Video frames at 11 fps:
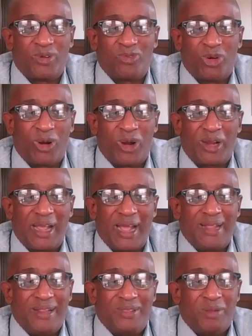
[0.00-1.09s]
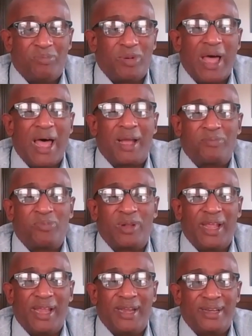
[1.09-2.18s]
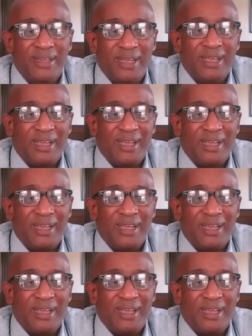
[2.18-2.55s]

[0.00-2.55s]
of work. The block plan